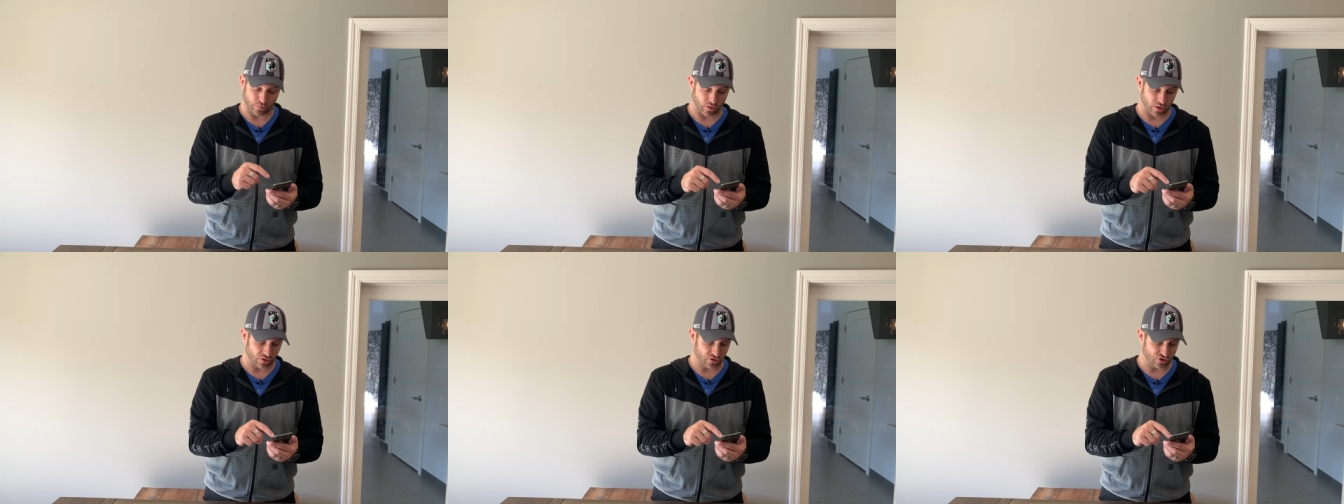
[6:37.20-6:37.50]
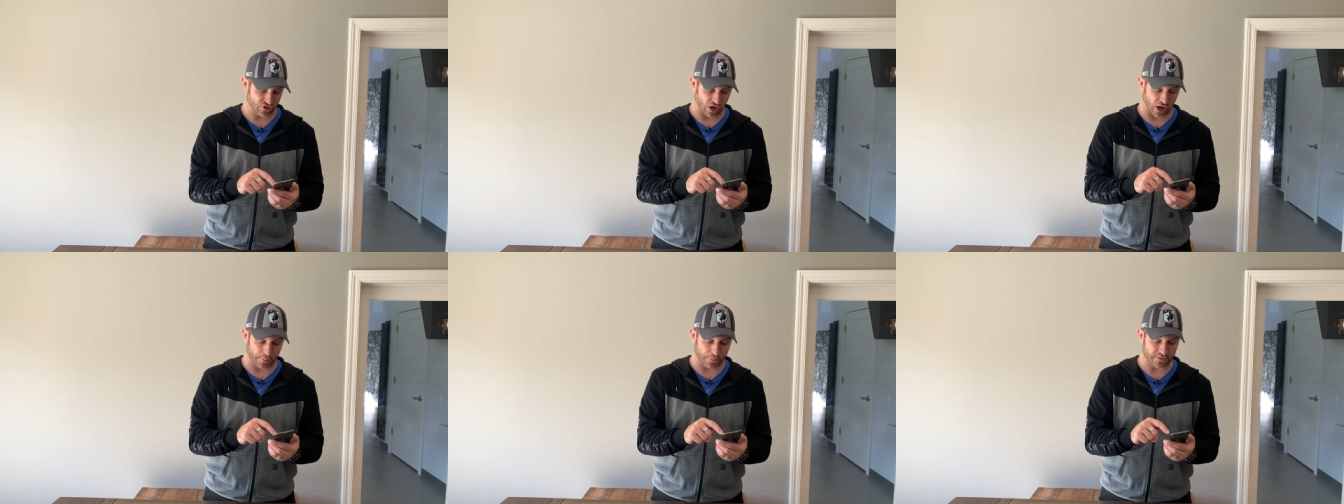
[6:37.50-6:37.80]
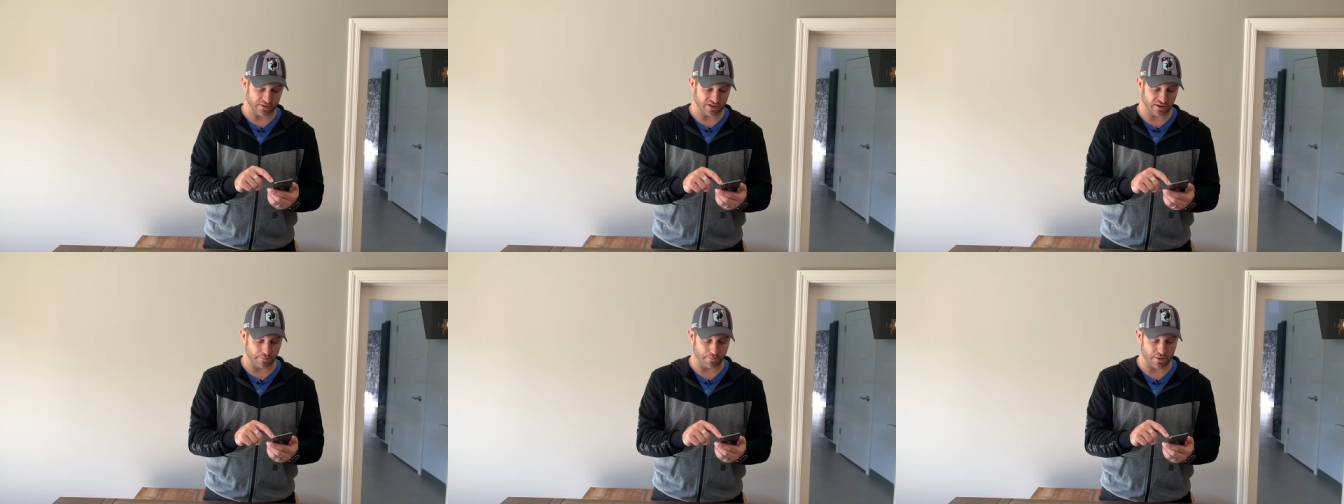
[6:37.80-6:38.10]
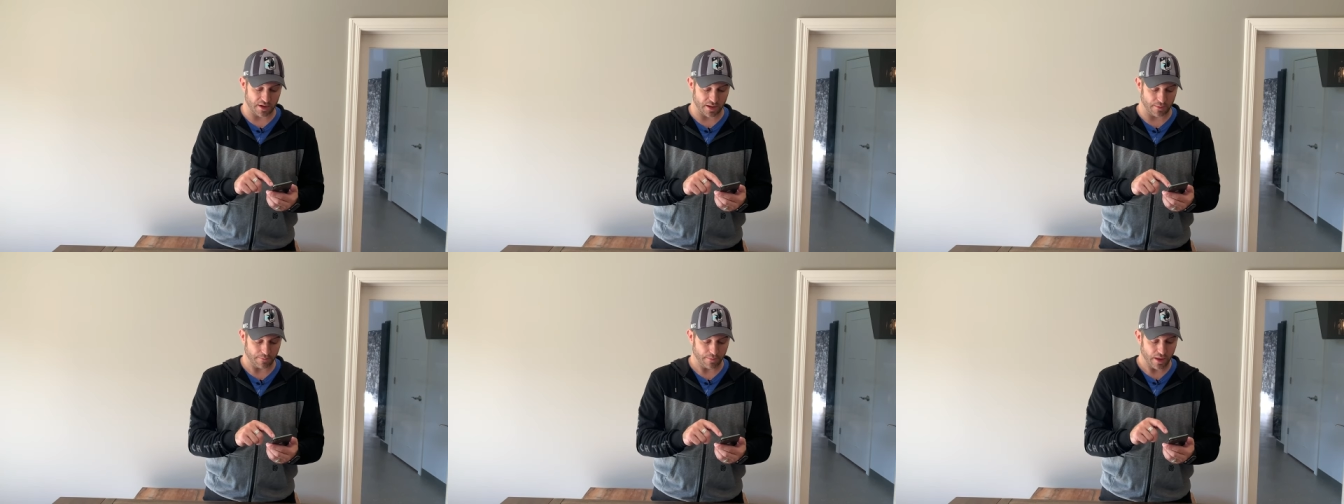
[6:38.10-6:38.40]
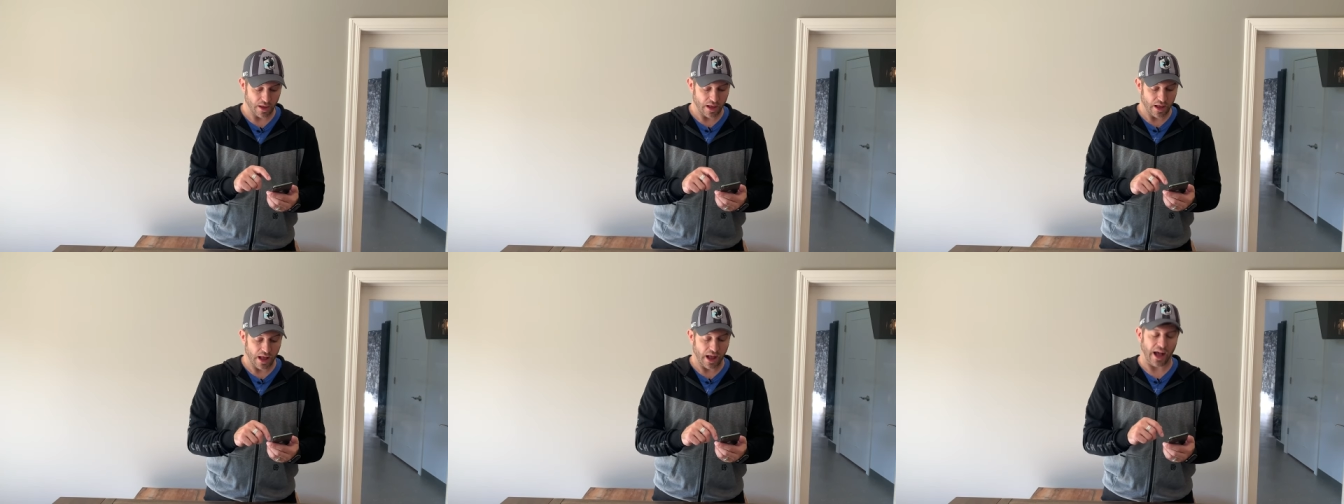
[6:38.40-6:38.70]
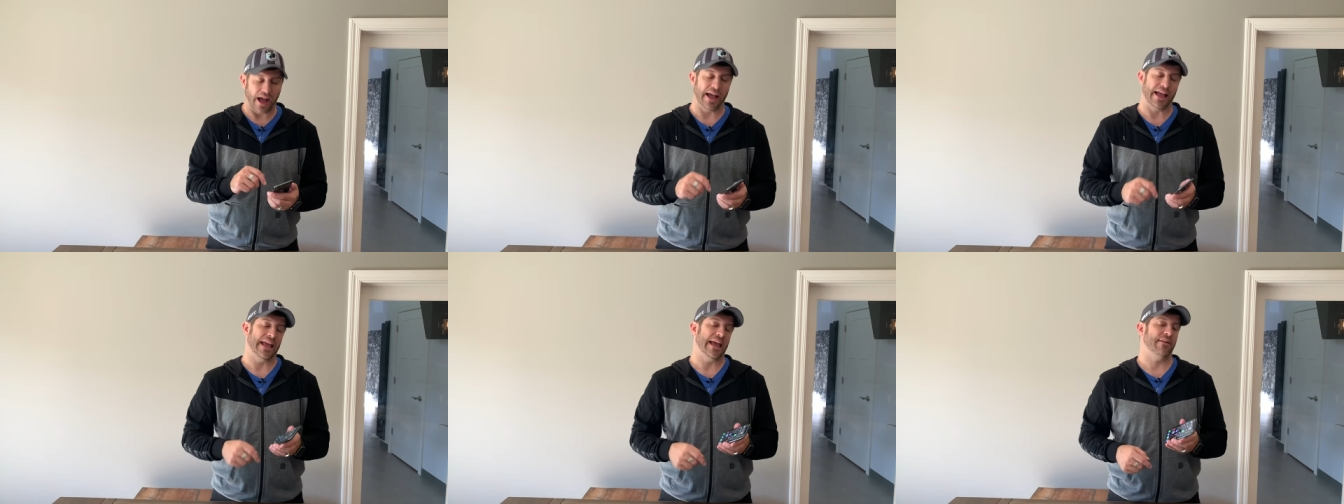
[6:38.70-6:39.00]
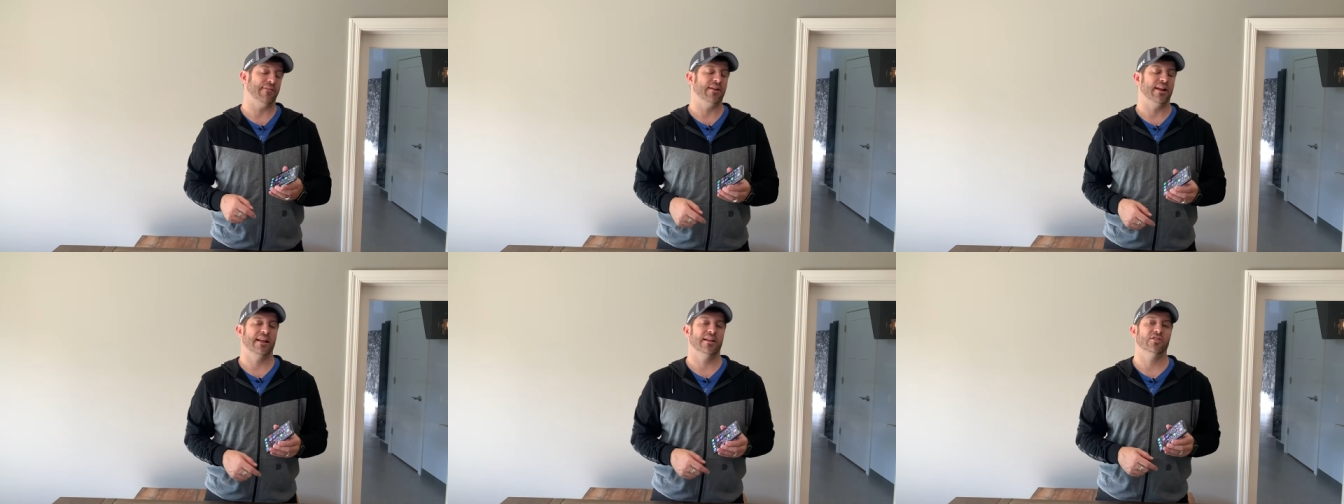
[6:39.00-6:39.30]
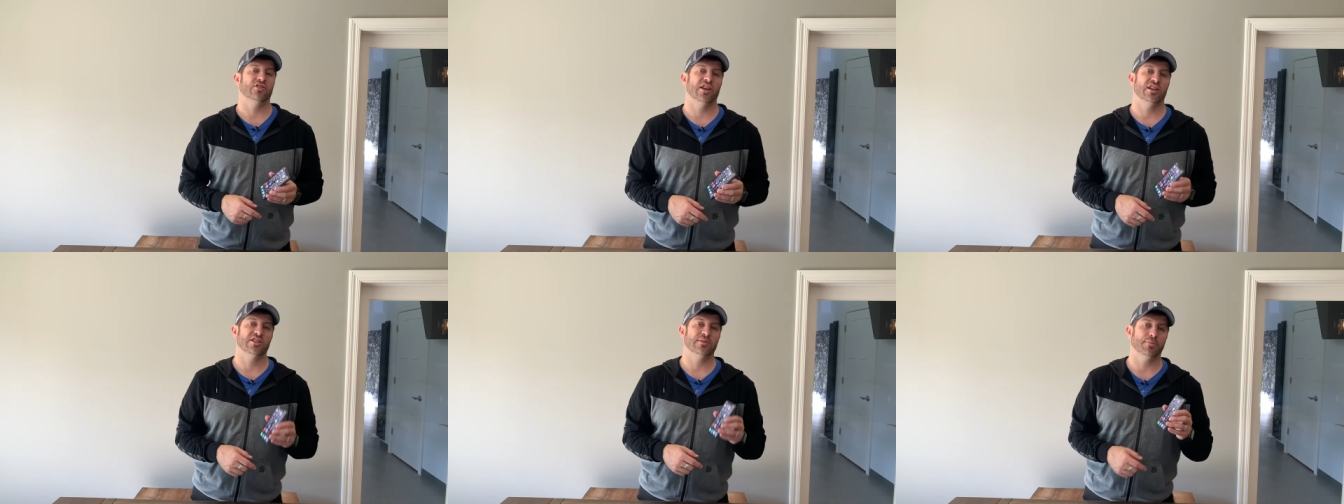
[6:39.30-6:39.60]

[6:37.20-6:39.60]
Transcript: sharp as can be. I haven't had a chance